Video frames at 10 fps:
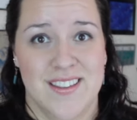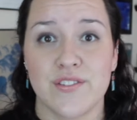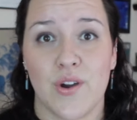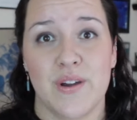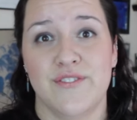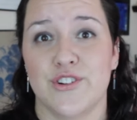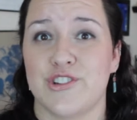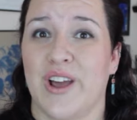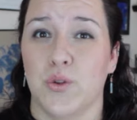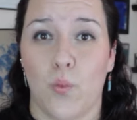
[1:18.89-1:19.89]
Also, if your
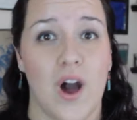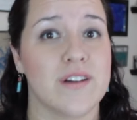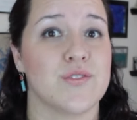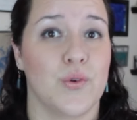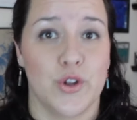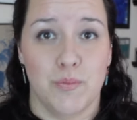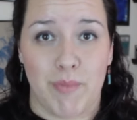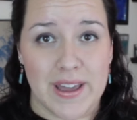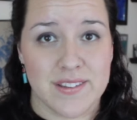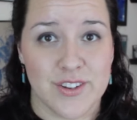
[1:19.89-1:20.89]
child walks or you
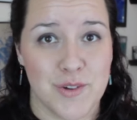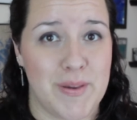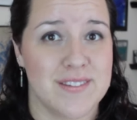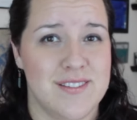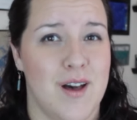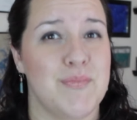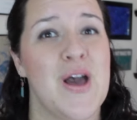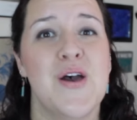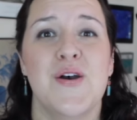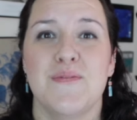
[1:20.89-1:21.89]
bike to your bus stop,
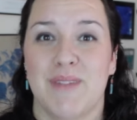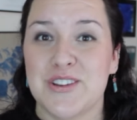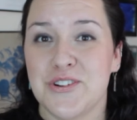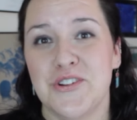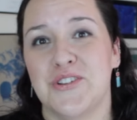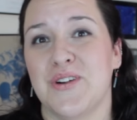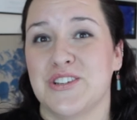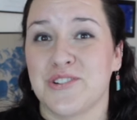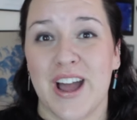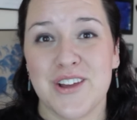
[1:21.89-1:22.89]
make sure you do a
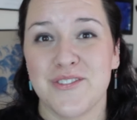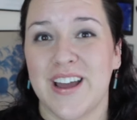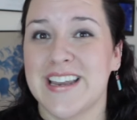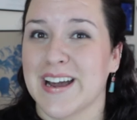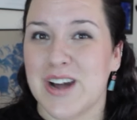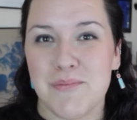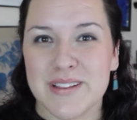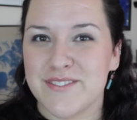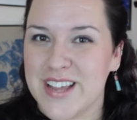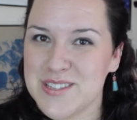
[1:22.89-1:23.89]
trial run a
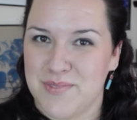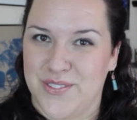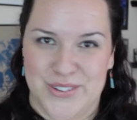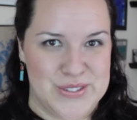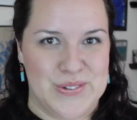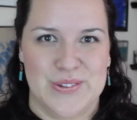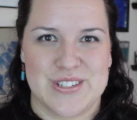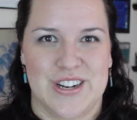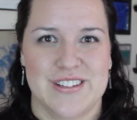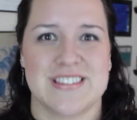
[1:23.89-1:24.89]
couple of days before school
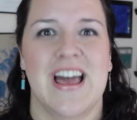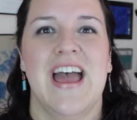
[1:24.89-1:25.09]
starts